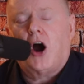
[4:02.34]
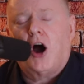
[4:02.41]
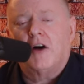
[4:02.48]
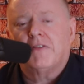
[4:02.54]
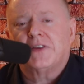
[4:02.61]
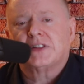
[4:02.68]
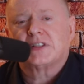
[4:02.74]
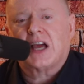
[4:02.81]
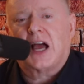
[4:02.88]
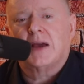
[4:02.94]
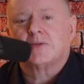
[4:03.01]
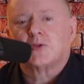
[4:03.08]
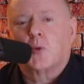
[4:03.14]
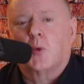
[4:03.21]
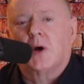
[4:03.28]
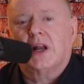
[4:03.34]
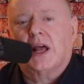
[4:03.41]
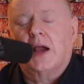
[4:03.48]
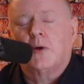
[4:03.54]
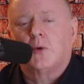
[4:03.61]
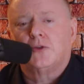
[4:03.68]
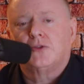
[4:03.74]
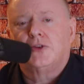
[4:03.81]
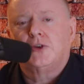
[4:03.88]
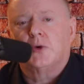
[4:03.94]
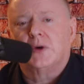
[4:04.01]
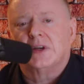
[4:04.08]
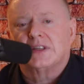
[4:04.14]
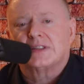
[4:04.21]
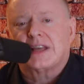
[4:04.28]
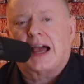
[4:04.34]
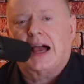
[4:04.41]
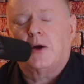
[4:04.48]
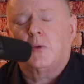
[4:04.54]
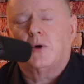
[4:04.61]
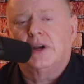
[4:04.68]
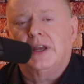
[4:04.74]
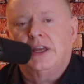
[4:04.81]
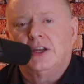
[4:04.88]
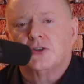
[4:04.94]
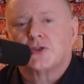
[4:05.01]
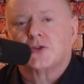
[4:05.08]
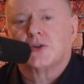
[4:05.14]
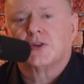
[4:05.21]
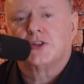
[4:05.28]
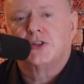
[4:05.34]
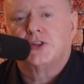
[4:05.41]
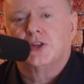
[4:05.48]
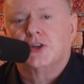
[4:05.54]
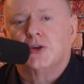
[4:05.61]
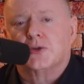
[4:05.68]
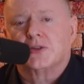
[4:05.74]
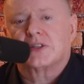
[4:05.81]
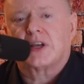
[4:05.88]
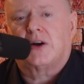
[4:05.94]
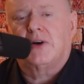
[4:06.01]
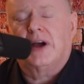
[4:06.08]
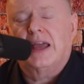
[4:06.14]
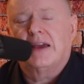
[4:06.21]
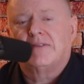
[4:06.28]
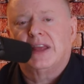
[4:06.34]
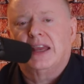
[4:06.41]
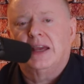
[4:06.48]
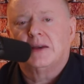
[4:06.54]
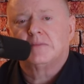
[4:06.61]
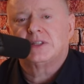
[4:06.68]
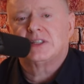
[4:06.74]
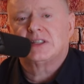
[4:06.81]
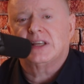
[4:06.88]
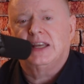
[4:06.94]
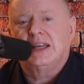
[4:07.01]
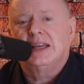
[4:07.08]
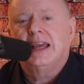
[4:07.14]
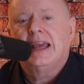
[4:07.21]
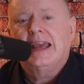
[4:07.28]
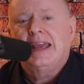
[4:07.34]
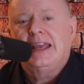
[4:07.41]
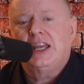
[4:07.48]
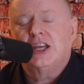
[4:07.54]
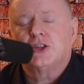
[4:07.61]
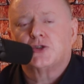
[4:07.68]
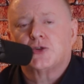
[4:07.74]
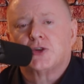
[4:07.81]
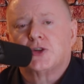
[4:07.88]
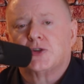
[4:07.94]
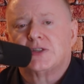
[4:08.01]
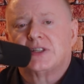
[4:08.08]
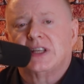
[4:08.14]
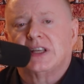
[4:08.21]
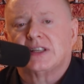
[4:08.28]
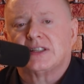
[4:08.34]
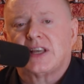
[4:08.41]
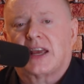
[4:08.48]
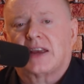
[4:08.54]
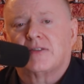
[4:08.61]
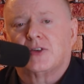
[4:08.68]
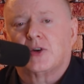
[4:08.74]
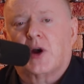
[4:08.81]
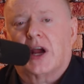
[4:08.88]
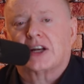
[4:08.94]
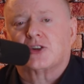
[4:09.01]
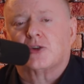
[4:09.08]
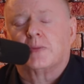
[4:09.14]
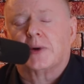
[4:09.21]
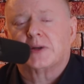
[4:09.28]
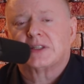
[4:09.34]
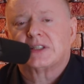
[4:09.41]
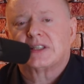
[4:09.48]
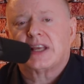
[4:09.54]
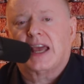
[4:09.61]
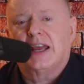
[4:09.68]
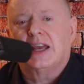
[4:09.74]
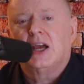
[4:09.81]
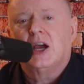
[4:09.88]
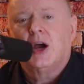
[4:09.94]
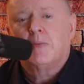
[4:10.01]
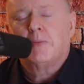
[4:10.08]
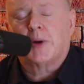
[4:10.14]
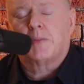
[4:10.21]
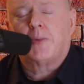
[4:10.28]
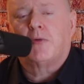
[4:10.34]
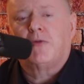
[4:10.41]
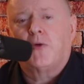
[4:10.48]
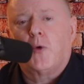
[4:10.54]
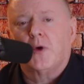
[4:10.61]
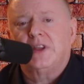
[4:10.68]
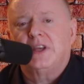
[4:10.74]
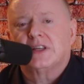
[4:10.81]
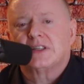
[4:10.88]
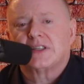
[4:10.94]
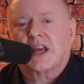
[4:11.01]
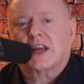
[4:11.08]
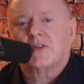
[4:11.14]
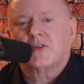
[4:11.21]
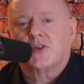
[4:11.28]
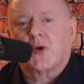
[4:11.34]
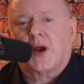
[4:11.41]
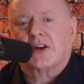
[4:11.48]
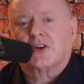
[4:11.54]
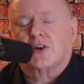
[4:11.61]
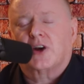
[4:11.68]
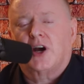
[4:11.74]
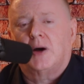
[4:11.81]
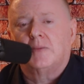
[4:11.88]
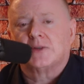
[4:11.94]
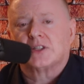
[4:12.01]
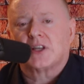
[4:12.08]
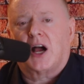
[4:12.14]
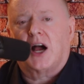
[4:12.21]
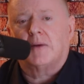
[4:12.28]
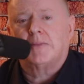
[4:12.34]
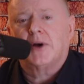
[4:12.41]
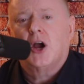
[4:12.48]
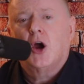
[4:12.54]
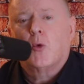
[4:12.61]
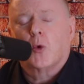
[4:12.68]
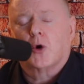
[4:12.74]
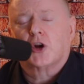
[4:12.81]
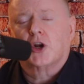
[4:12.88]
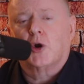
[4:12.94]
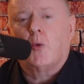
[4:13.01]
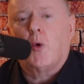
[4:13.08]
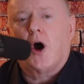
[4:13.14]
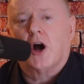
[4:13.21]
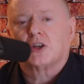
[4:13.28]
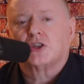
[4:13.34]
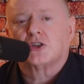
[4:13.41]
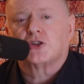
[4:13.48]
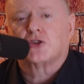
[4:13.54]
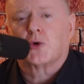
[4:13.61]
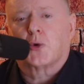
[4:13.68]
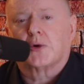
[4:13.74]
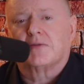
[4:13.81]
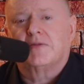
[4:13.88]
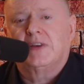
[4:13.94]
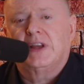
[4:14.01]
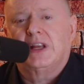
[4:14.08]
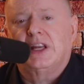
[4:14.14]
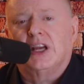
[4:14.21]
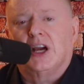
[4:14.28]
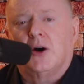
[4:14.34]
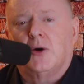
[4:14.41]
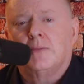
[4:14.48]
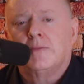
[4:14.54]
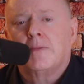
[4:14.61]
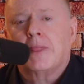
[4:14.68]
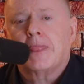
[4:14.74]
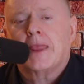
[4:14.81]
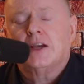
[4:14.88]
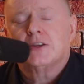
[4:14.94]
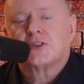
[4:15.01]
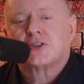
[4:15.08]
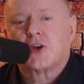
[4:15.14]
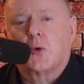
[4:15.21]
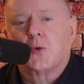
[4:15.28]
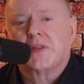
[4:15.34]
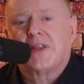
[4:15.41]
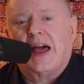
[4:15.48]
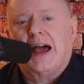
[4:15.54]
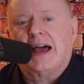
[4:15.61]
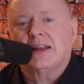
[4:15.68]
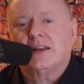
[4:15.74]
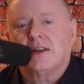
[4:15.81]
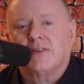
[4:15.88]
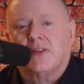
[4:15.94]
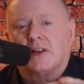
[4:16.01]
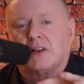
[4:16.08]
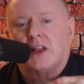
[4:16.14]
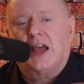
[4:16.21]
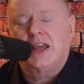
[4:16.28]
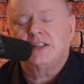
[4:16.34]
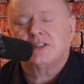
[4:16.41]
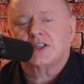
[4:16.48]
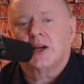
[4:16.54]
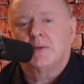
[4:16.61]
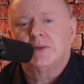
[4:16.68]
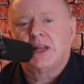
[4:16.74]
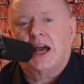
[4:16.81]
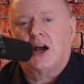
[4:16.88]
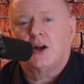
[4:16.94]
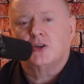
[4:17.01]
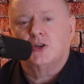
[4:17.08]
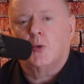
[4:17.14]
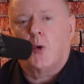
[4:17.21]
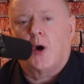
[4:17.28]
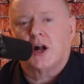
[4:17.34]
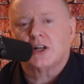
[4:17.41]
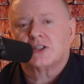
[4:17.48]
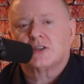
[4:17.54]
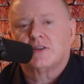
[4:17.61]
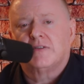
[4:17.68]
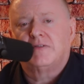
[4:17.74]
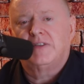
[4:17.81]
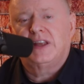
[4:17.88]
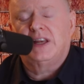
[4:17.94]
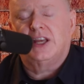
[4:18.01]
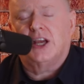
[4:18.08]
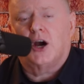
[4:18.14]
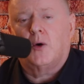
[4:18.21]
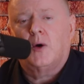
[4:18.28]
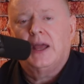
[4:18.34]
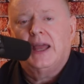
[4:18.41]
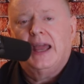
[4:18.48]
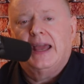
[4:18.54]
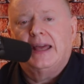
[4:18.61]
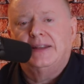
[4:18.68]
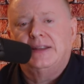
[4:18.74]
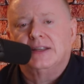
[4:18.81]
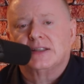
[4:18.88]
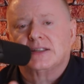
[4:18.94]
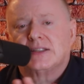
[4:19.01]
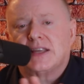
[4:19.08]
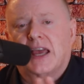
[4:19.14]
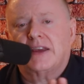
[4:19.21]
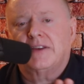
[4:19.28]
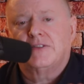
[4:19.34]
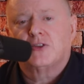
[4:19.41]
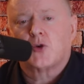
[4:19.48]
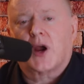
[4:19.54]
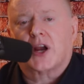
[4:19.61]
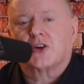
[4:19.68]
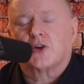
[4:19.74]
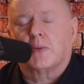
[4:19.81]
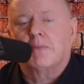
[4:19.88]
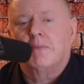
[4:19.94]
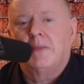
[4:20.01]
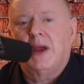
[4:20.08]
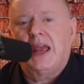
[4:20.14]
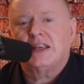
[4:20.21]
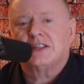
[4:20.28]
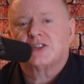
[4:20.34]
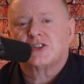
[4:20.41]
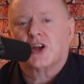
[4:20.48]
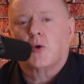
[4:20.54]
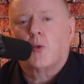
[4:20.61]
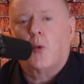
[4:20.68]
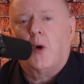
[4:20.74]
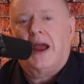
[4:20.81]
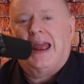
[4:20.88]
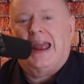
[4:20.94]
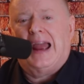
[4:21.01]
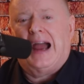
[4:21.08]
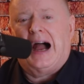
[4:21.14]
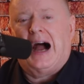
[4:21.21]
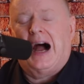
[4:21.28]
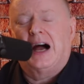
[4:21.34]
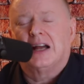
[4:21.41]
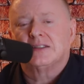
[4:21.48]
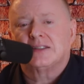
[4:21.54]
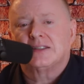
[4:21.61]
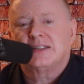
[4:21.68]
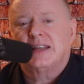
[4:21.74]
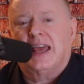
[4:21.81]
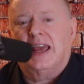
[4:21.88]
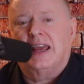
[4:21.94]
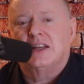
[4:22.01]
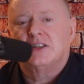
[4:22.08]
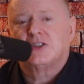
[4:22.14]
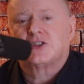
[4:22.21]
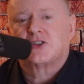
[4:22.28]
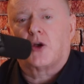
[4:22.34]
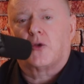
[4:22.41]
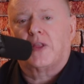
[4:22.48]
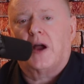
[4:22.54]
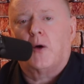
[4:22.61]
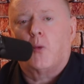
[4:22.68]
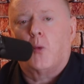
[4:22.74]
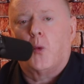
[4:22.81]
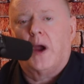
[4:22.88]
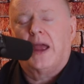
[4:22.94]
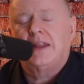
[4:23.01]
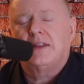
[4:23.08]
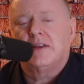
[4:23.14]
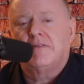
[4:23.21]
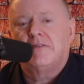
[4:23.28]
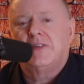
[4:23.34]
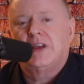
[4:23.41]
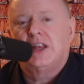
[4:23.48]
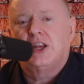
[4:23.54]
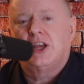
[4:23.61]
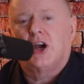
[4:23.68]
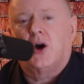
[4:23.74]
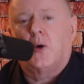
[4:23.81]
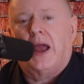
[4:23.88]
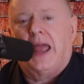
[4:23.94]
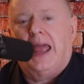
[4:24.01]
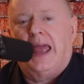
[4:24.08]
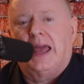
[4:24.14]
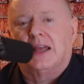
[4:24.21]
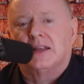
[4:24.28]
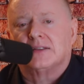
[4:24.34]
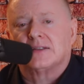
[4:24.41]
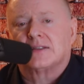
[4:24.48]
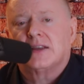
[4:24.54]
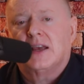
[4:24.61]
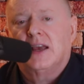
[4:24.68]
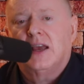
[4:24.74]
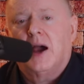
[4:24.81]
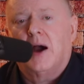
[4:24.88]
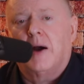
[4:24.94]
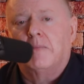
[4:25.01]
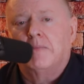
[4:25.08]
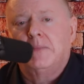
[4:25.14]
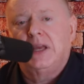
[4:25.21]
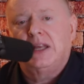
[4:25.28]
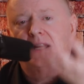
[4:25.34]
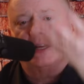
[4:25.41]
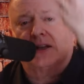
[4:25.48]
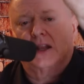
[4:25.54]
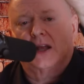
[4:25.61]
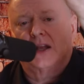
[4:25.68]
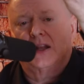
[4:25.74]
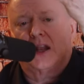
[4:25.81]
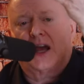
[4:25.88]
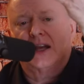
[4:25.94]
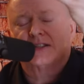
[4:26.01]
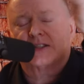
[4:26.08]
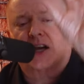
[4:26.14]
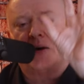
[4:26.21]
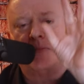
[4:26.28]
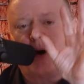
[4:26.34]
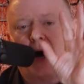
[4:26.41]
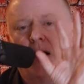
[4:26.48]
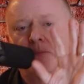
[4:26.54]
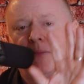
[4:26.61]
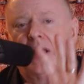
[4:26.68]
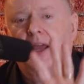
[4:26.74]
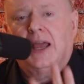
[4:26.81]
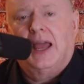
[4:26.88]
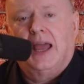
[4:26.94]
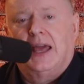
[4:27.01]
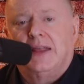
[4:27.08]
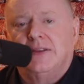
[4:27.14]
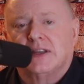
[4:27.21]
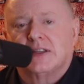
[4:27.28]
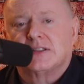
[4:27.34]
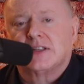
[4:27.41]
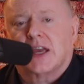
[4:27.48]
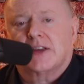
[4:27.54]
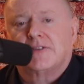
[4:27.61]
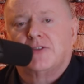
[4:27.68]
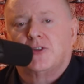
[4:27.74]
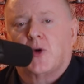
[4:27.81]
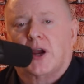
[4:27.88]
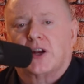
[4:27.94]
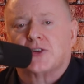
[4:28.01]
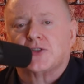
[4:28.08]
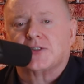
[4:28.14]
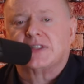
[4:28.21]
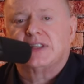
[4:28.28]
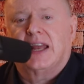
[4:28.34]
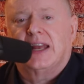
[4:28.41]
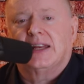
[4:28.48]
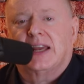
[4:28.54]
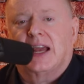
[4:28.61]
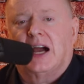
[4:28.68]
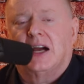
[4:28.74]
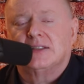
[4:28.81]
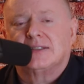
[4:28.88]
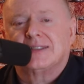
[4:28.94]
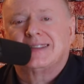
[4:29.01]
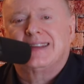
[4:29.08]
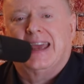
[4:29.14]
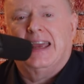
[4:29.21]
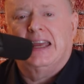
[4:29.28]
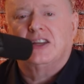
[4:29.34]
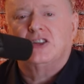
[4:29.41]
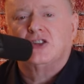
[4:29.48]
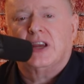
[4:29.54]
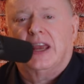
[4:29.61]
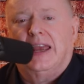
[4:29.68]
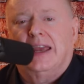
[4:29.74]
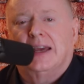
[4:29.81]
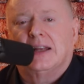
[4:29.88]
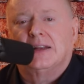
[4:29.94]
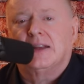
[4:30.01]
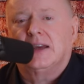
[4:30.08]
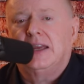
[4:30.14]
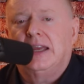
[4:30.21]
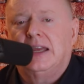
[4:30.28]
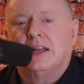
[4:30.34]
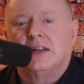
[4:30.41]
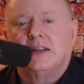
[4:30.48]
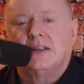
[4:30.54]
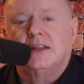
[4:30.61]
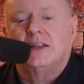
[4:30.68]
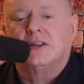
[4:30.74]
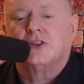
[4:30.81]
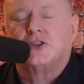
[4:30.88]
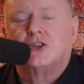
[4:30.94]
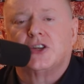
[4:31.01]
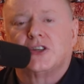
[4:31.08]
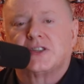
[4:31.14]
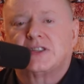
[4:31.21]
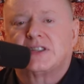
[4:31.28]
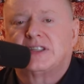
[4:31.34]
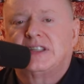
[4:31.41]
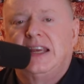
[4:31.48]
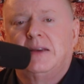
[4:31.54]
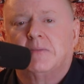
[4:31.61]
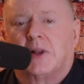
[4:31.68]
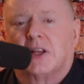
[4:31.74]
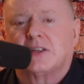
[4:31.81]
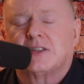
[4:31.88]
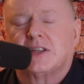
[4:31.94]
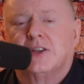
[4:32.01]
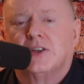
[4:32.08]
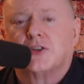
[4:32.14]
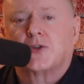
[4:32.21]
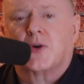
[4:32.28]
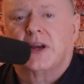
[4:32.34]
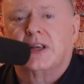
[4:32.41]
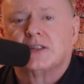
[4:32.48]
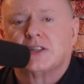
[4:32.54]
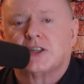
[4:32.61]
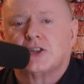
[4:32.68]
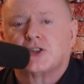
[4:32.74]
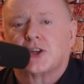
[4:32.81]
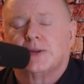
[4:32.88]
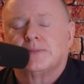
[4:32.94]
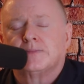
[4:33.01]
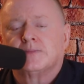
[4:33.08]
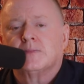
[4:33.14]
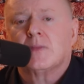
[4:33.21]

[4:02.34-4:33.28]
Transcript: oftentimes what I will do is I will introduce, I will have the M C introduce the executive director, but say, but before the executive director comes up, we're going to watch a short video. So that the lights come down, you watch the video, and the executive director makes their way on stage so that when the video ends, immediately lights come up and the executive director is standing on stage. And it is just seamless in the transition.